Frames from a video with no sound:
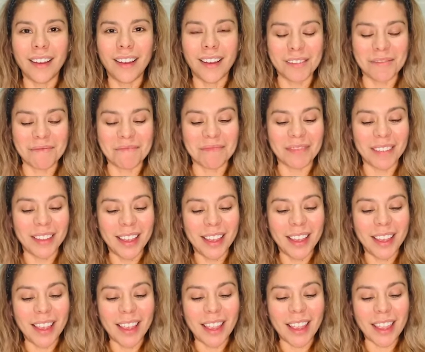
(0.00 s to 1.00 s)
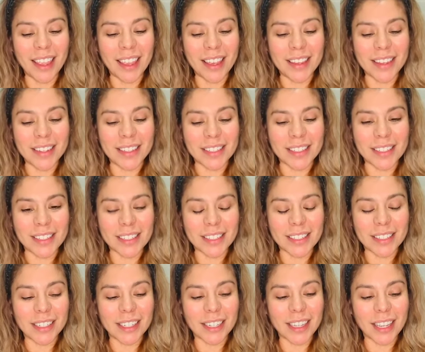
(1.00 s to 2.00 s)
um, and
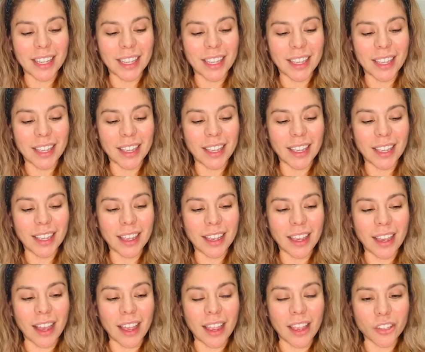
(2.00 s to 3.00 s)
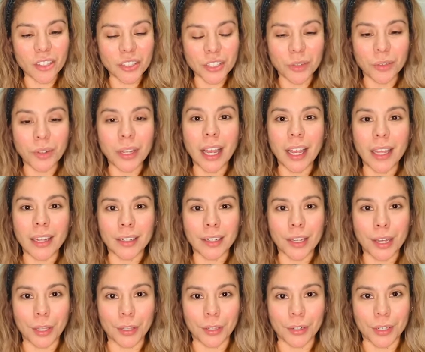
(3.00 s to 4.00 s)
I also cut and
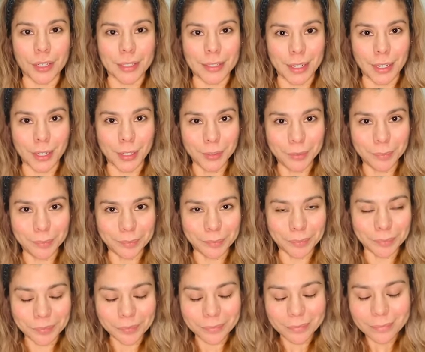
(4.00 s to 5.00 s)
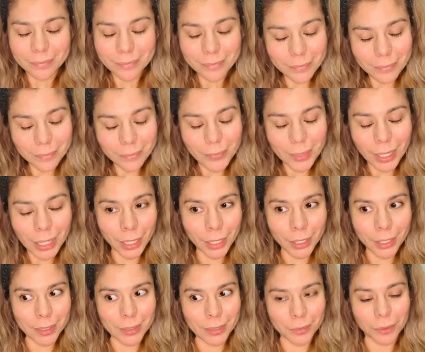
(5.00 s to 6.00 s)
color his hair.
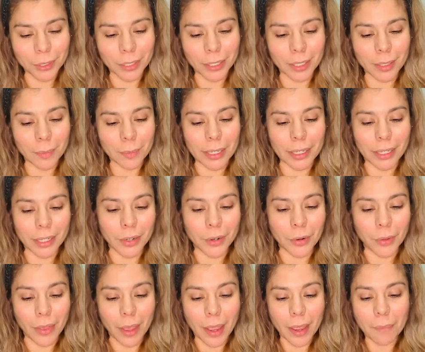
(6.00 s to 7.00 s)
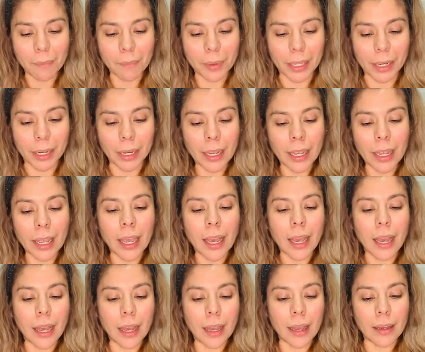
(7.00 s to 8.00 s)
He doesn't want anybody to know that, but
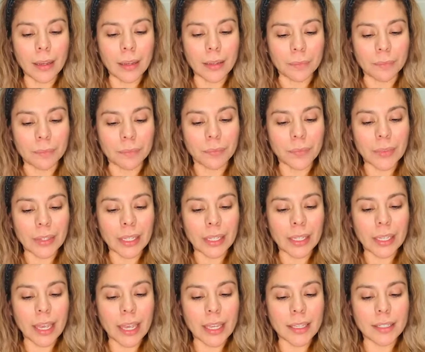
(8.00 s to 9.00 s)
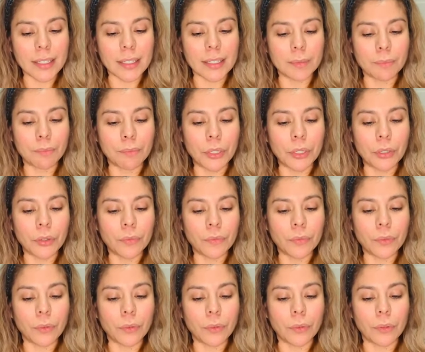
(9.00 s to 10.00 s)
um, he has this
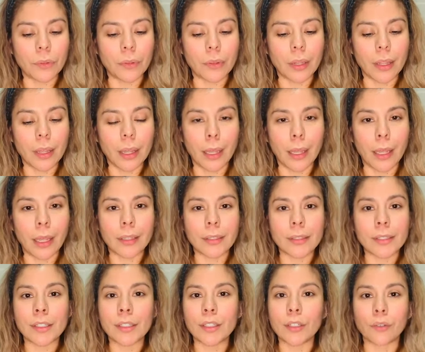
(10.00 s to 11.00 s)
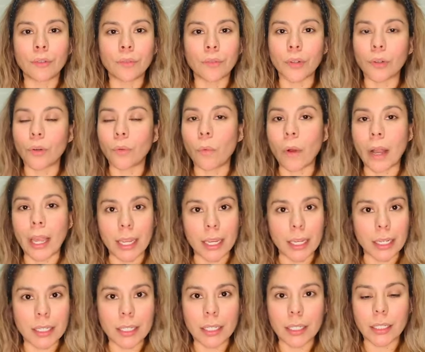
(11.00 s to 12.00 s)
beautiful silver
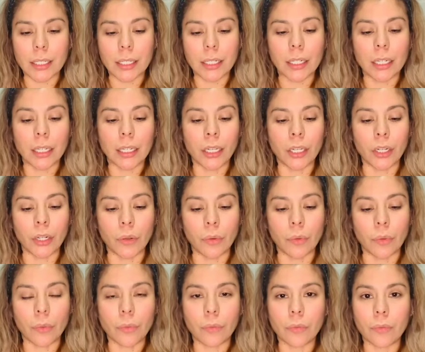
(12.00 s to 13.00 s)
white, you know,